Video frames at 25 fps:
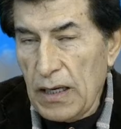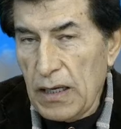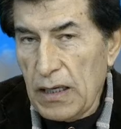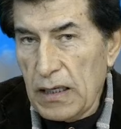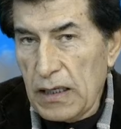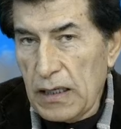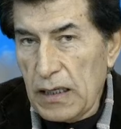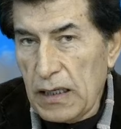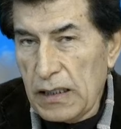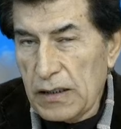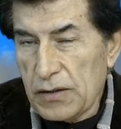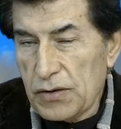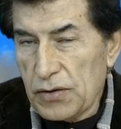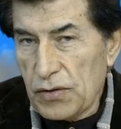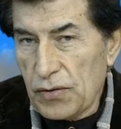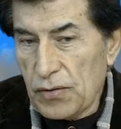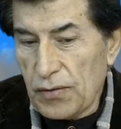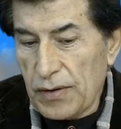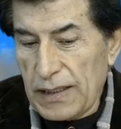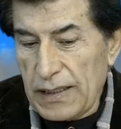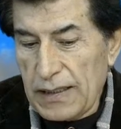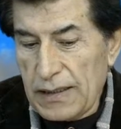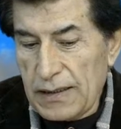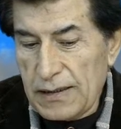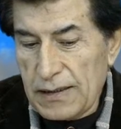And so
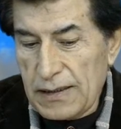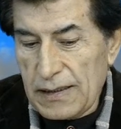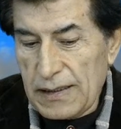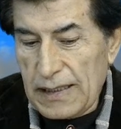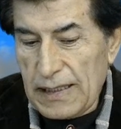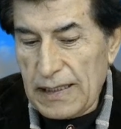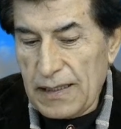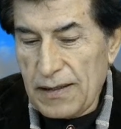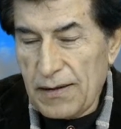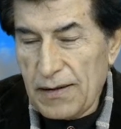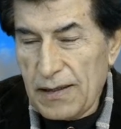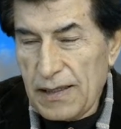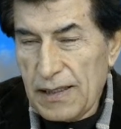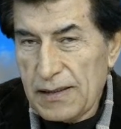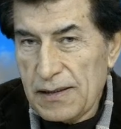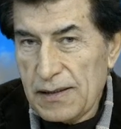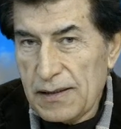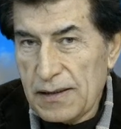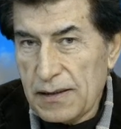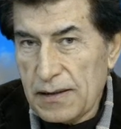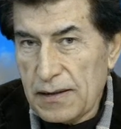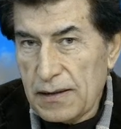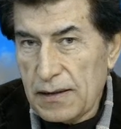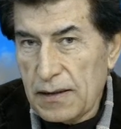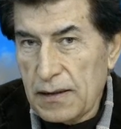it's in
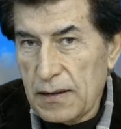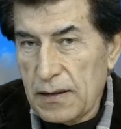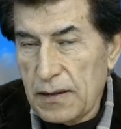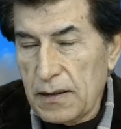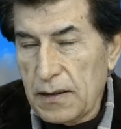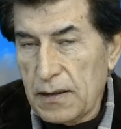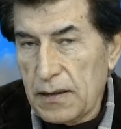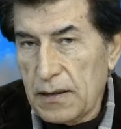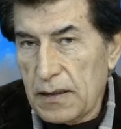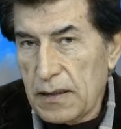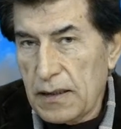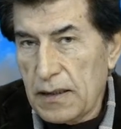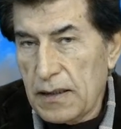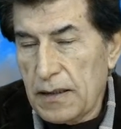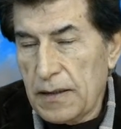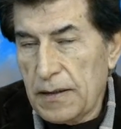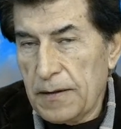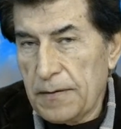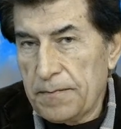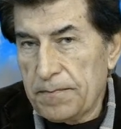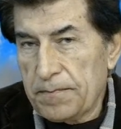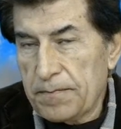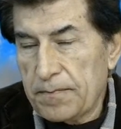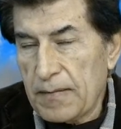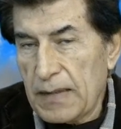this uh,
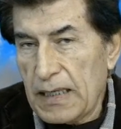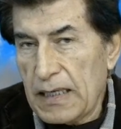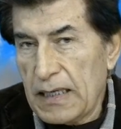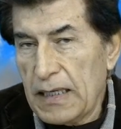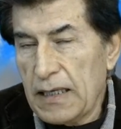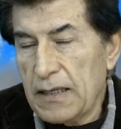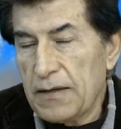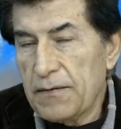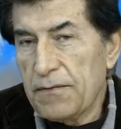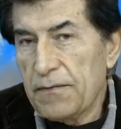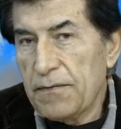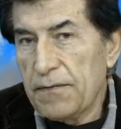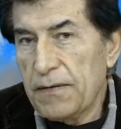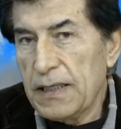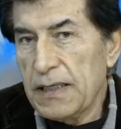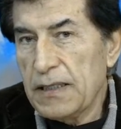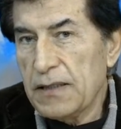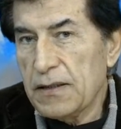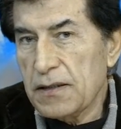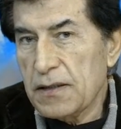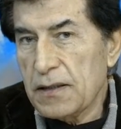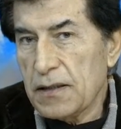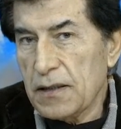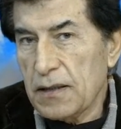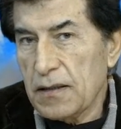
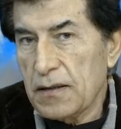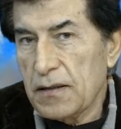infinity